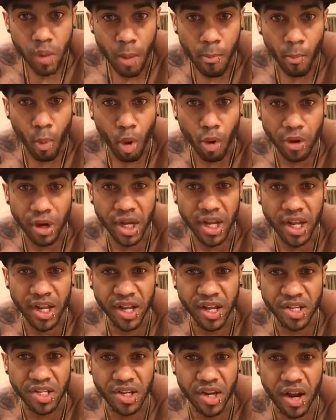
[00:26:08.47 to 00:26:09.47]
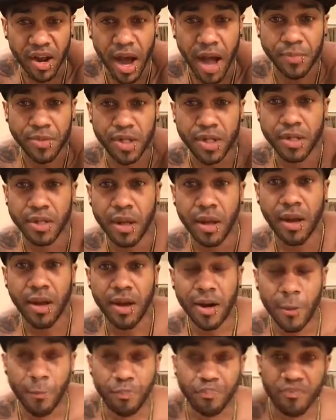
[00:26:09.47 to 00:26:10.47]
More eating isn't an option.
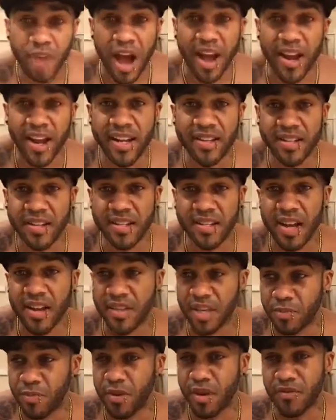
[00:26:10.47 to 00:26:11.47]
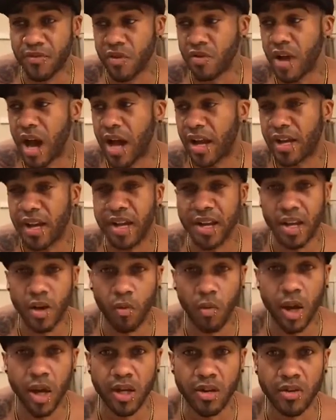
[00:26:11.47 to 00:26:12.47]
I'd hate to say this, but if you're not
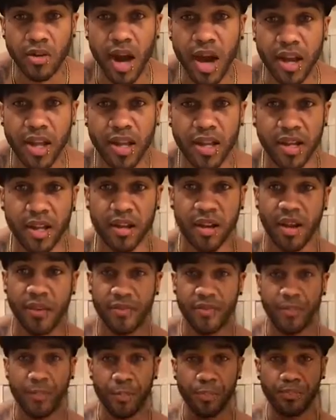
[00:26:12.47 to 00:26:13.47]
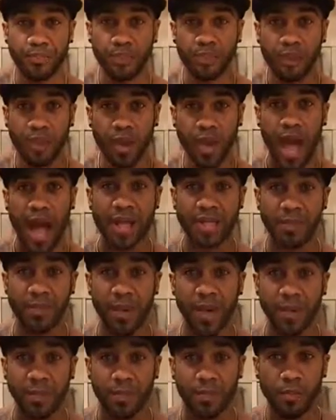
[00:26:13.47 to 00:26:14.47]
gaining weight, you're not eating enough. Ask
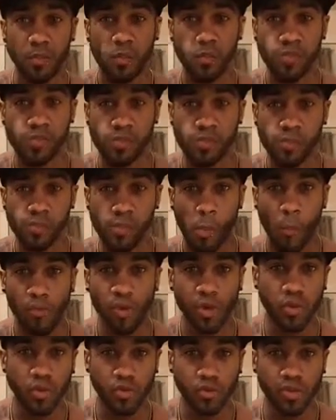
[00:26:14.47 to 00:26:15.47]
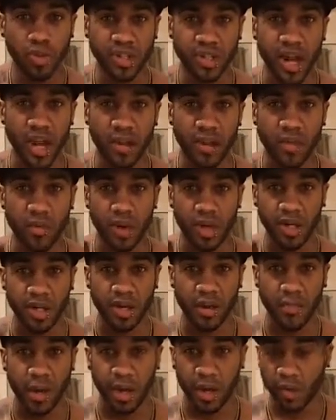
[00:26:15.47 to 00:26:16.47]
Bane, who decided he wanted
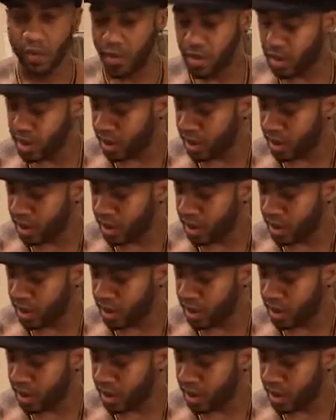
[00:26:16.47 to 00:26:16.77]
to come back up here